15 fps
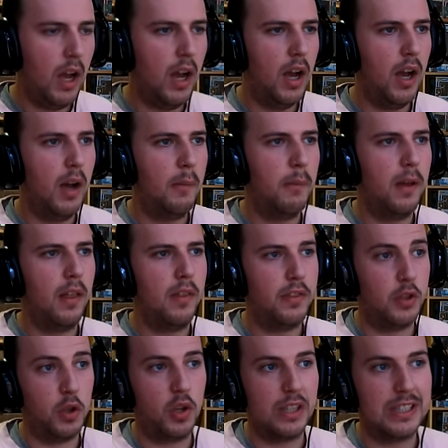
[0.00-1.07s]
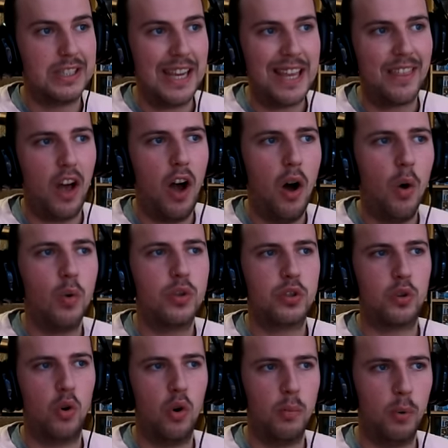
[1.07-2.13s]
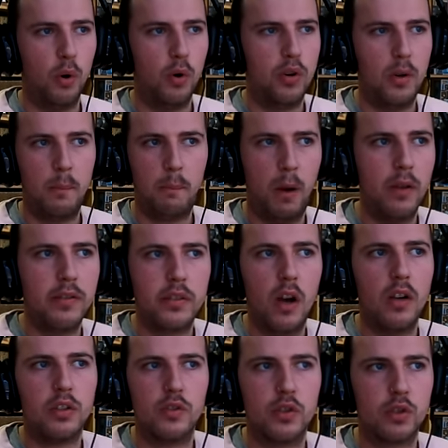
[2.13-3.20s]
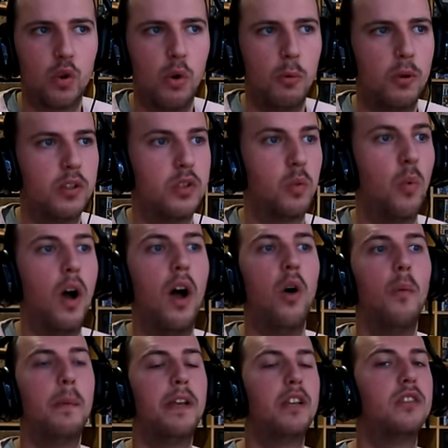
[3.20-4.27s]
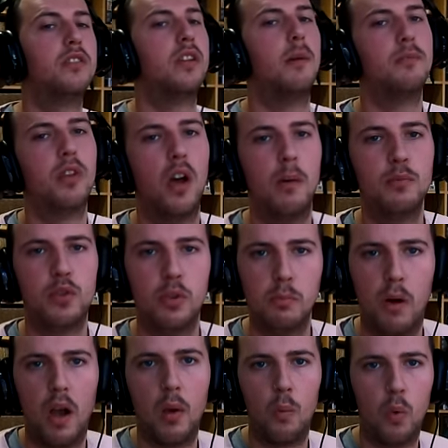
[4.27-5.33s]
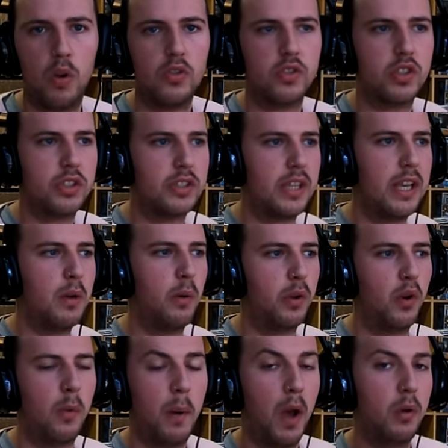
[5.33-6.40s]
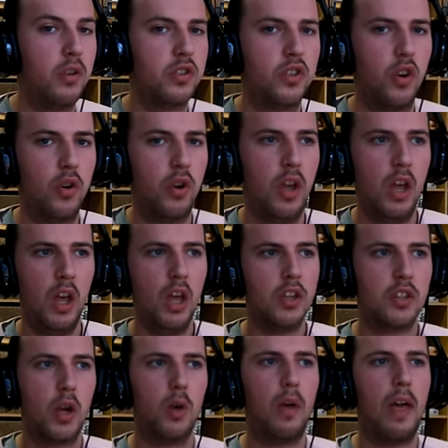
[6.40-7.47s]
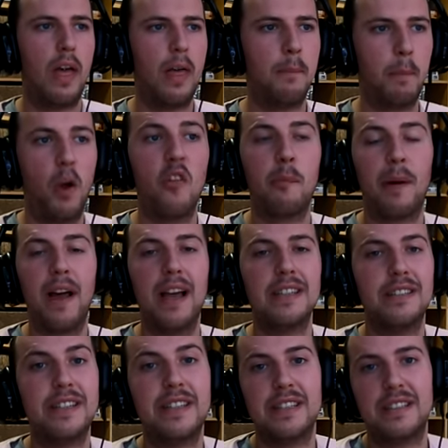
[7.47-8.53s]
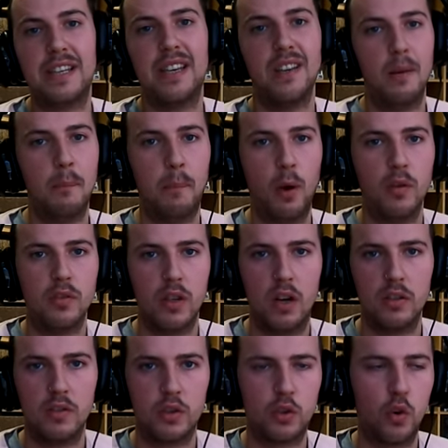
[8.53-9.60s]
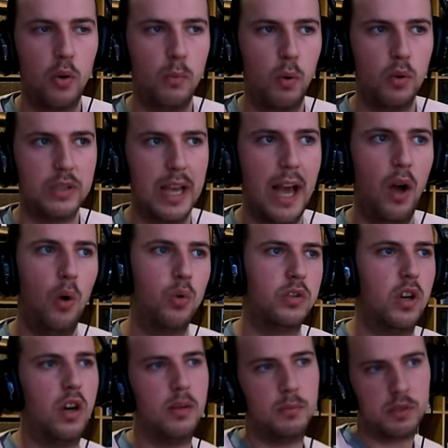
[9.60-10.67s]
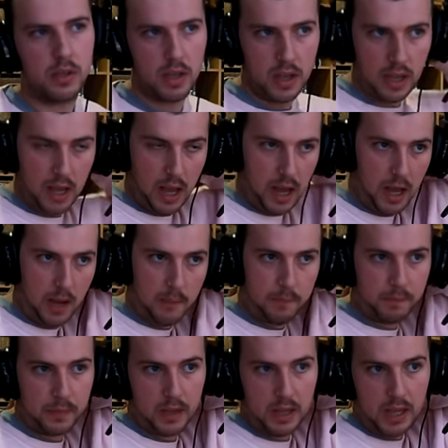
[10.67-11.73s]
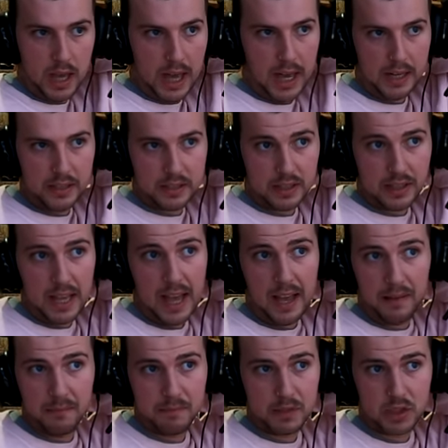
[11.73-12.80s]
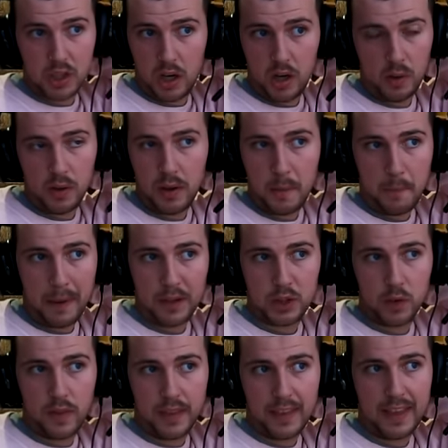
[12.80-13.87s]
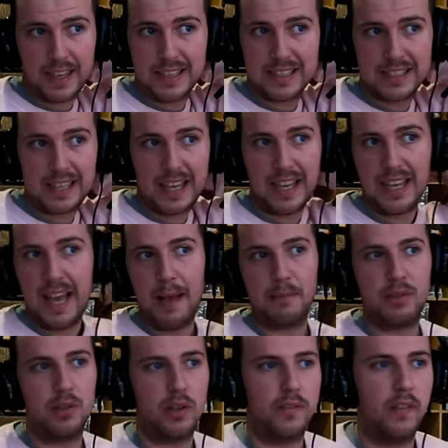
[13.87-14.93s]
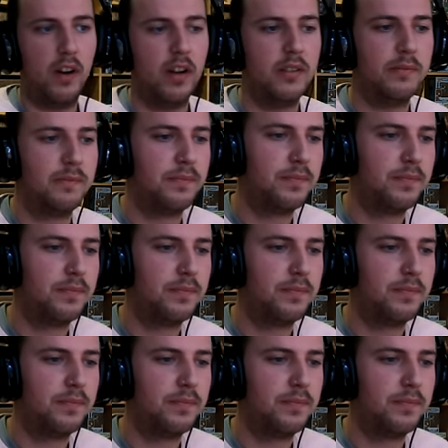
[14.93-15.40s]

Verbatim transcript: Um, you can see the whole scoreboard, both sides of the scoreboard as well, because sometimes you might want to see what your opponent's on. So both players need to see both sides of the scoreboards at all times. Um, and yeah, so make sure that they can see absolutely fine.